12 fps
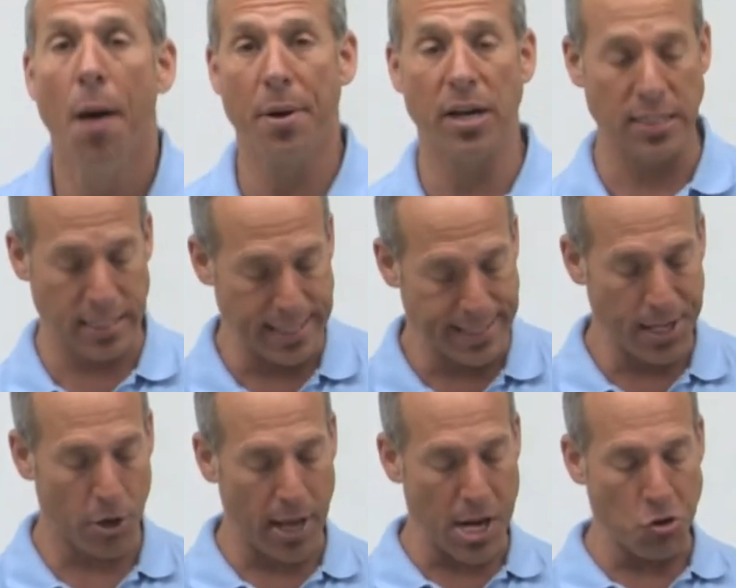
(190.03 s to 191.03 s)
but it is
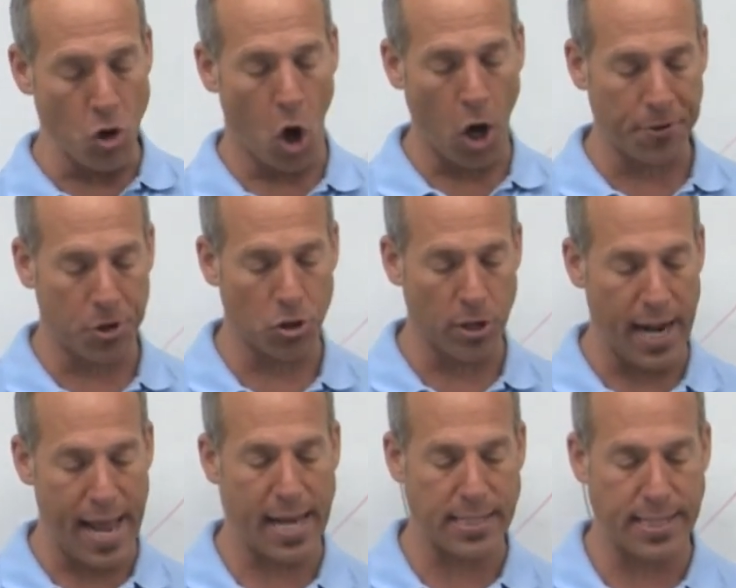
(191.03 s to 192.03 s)
considered a non current
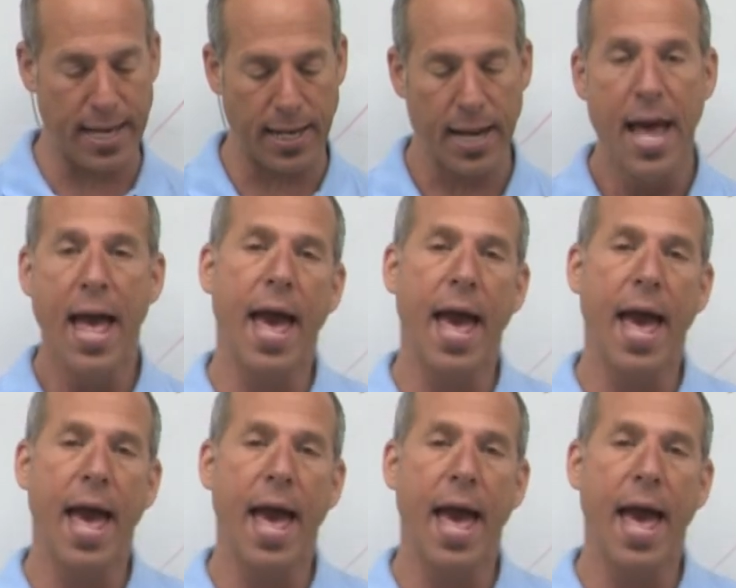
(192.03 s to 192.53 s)
asset,